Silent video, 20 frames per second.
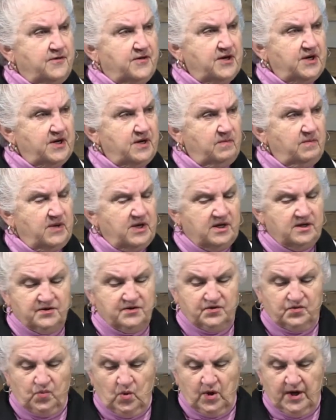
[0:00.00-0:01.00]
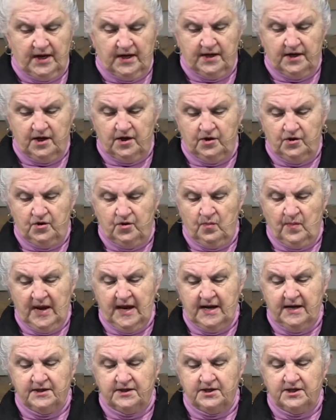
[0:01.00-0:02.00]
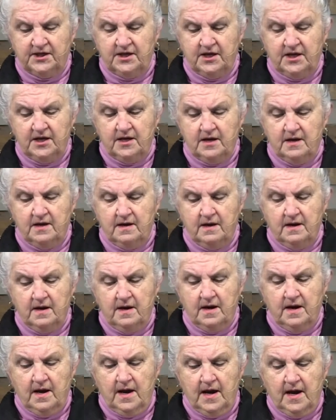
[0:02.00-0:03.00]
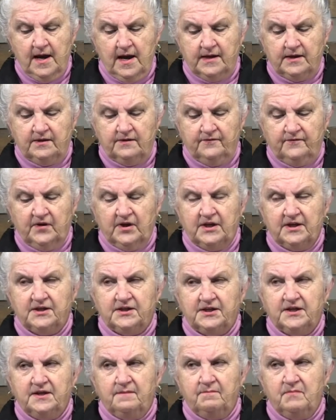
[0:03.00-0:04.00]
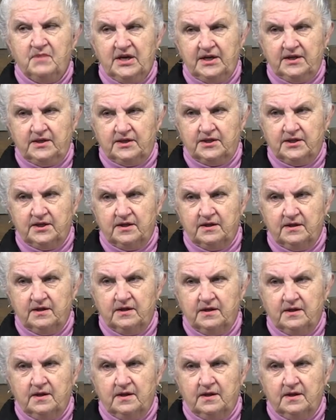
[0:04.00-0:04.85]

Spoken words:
theme is When Humanity and Divinity Meet,